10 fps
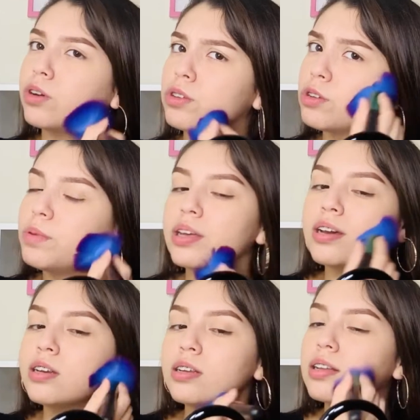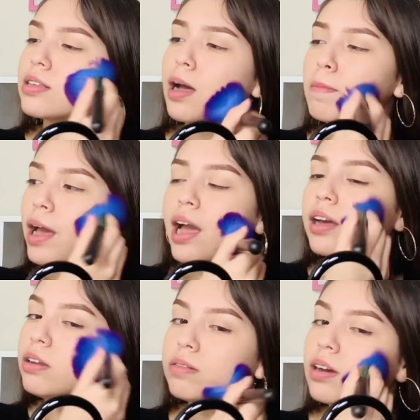also be good. It's not
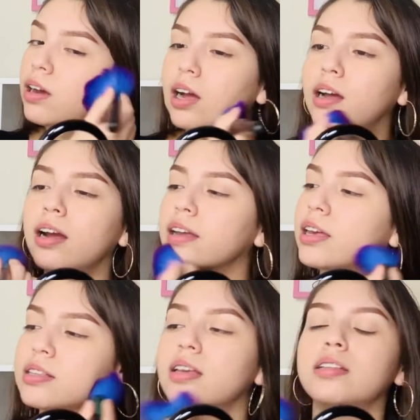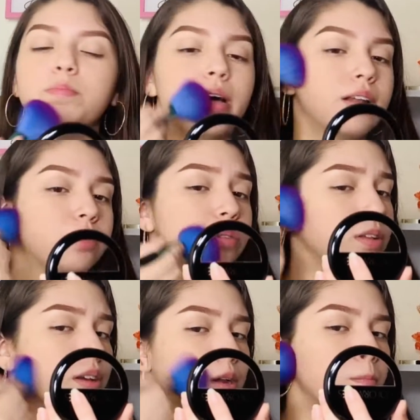bad. I can't say it's bad. It's
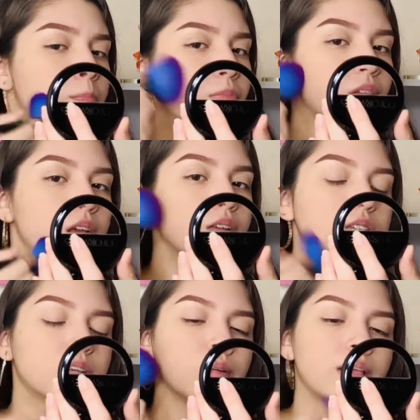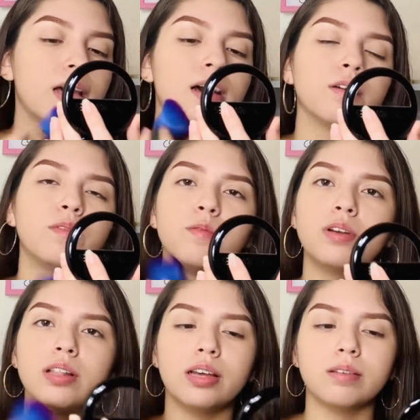really good. So yeah, if you
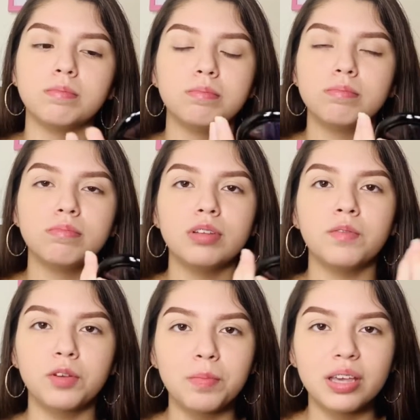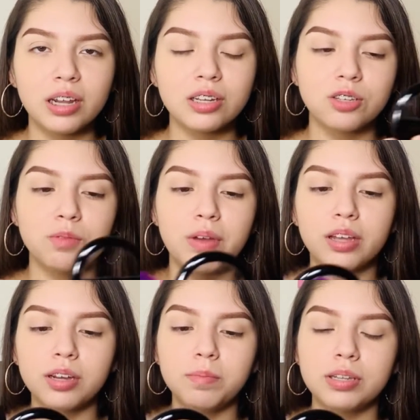want to like, if you're beginning to do
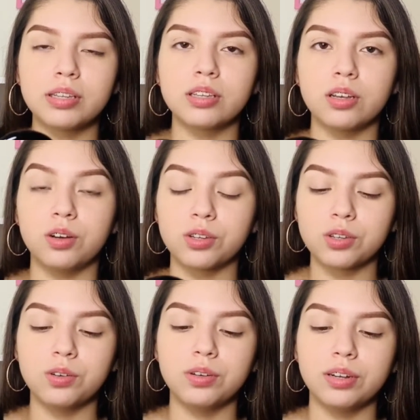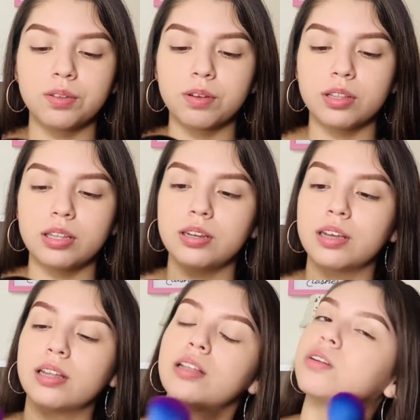makeup, this is also another good thing to
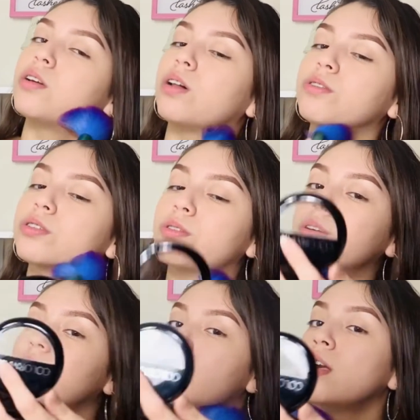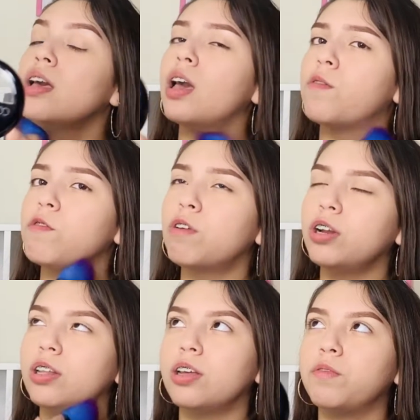get at the dollar store. If you
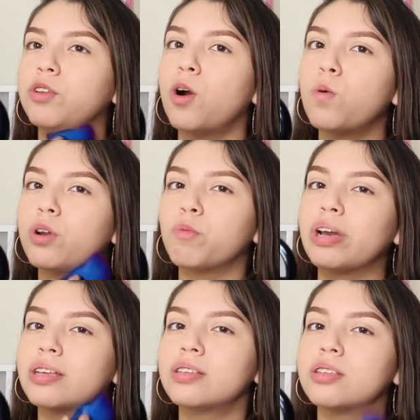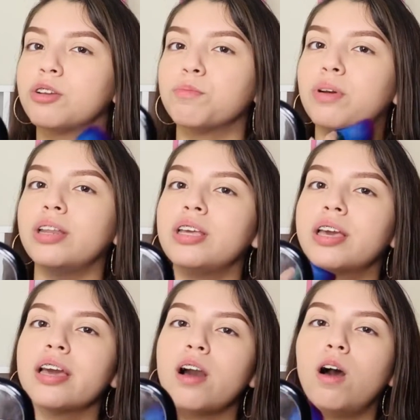don't want to waste your money
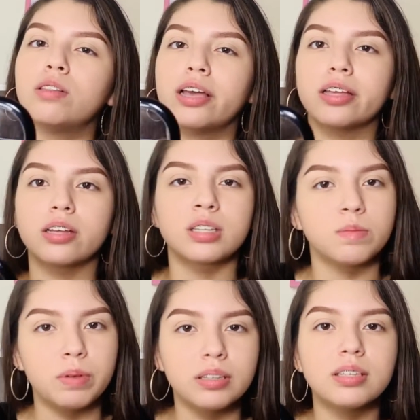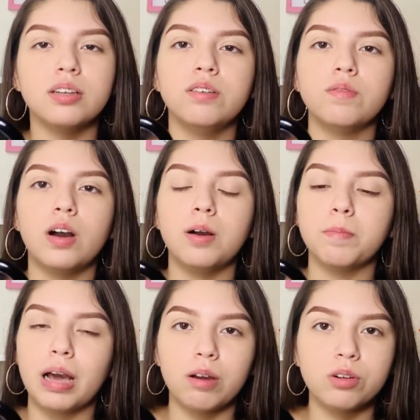yet on like expensive
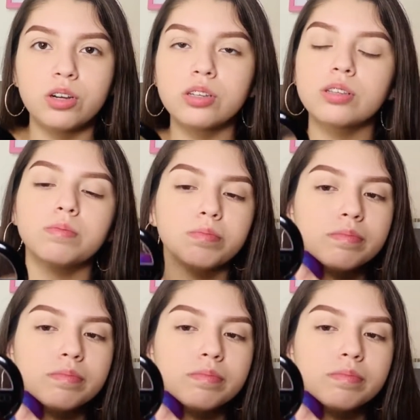powders.